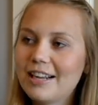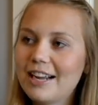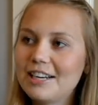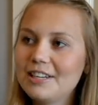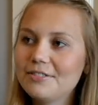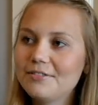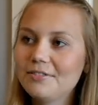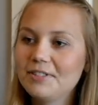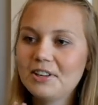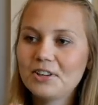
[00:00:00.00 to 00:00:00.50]

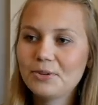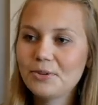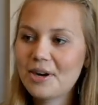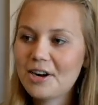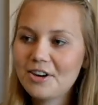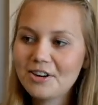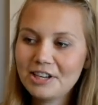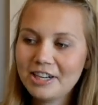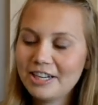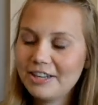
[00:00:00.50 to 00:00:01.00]
kind of
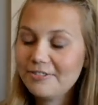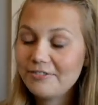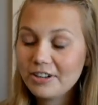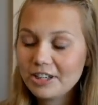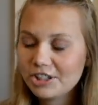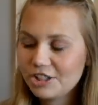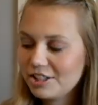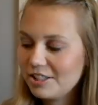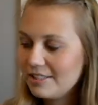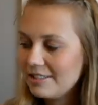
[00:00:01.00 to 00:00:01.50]
literary
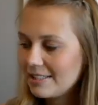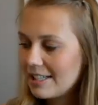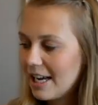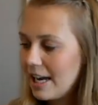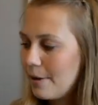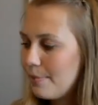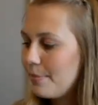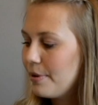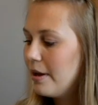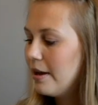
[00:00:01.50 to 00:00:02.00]
fiction type